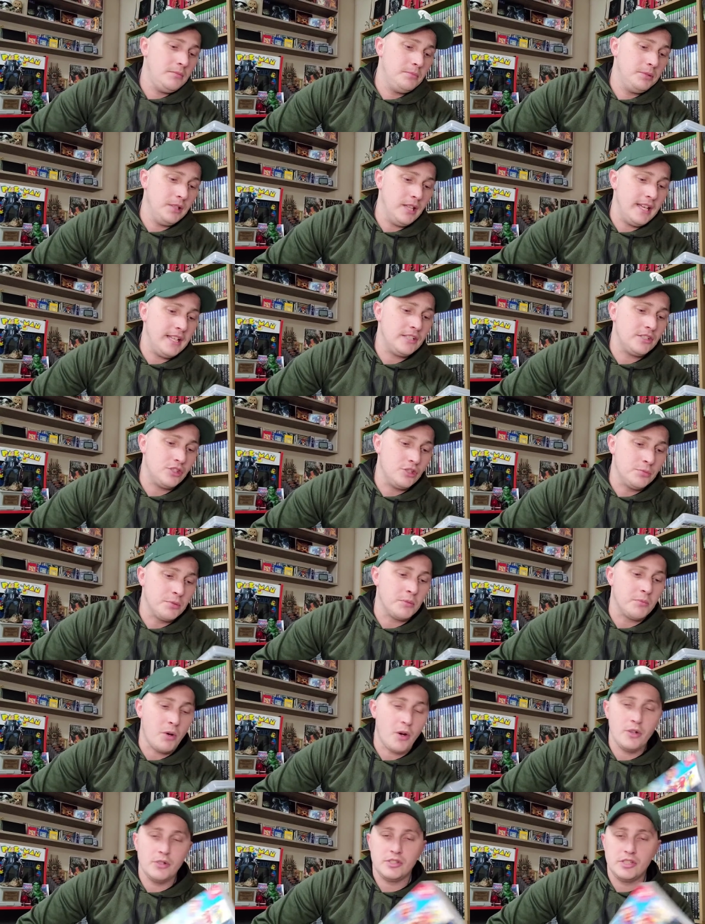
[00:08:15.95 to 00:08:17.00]
play Super
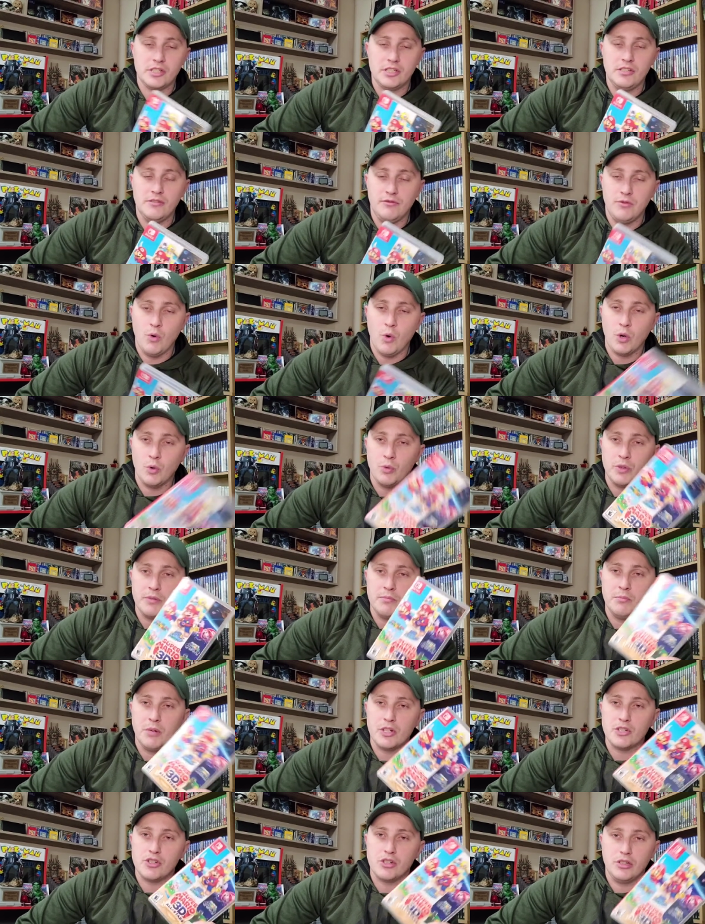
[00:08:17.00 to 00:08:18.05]
Mario 64 with
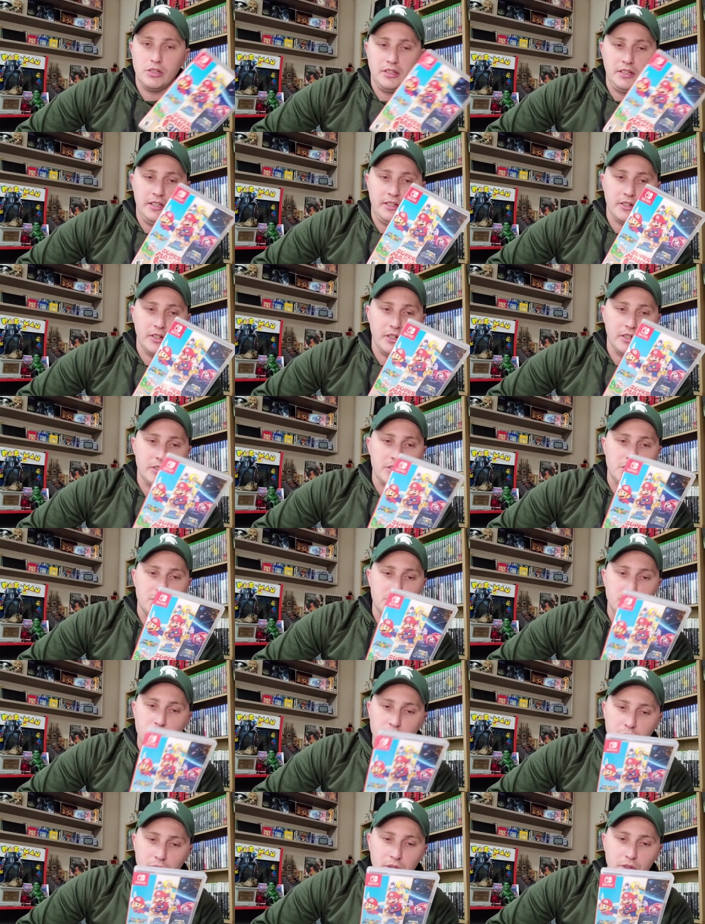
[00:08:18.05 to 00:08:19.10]
much cleaner,
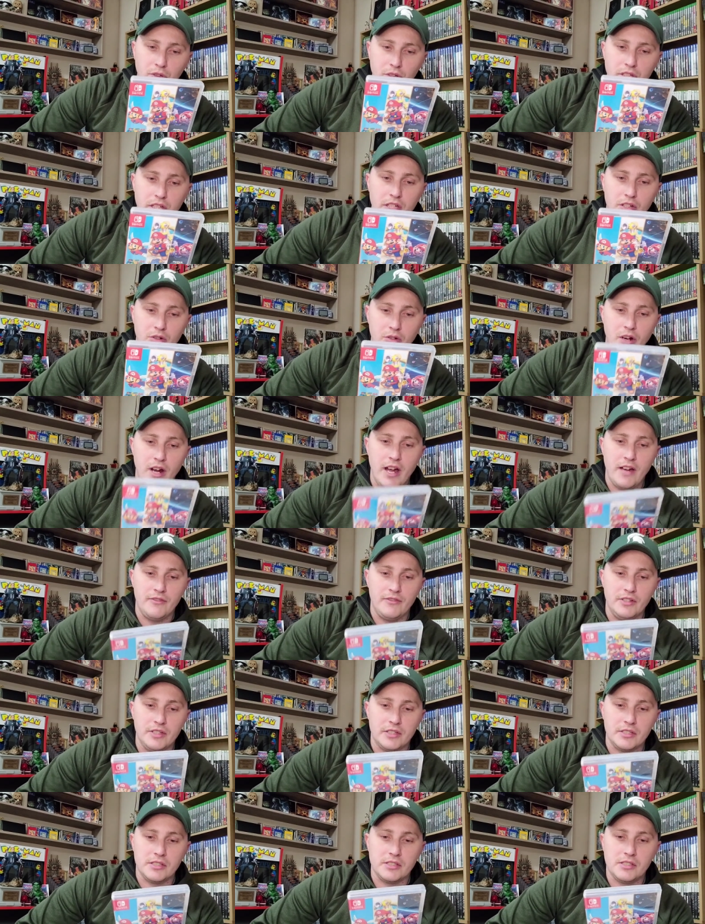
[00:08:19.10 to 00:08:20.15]
smoother looking
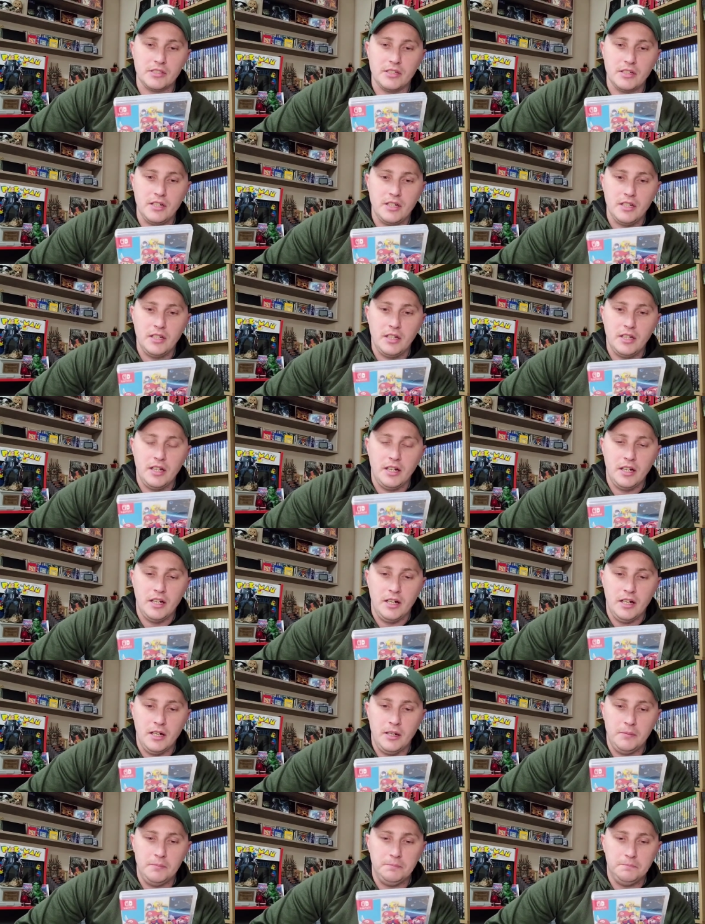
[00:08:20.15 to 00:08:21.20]
graphics.
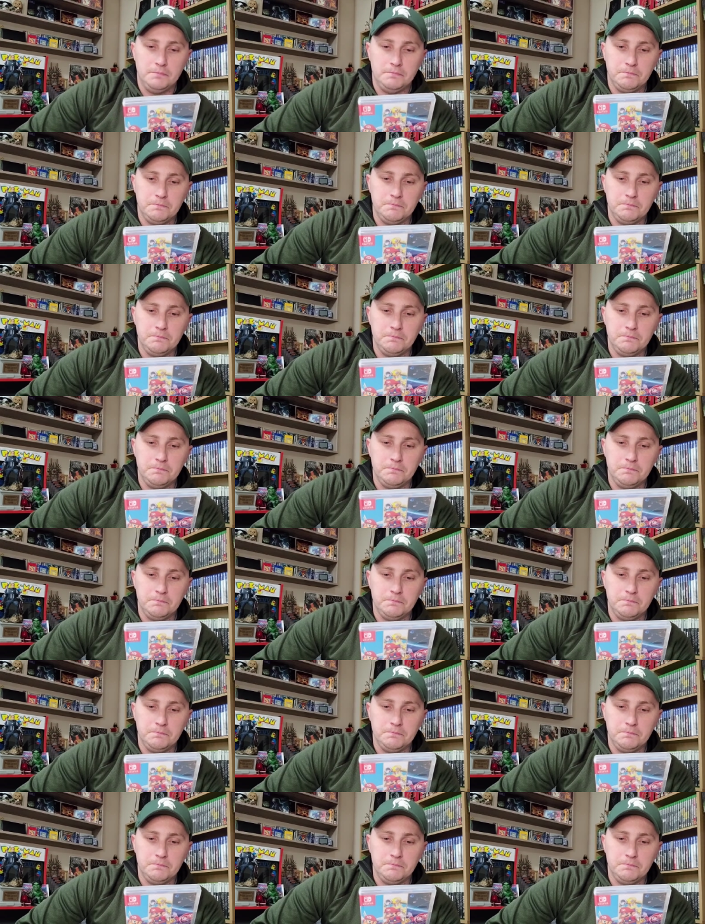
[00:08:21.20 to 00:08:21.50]
Um,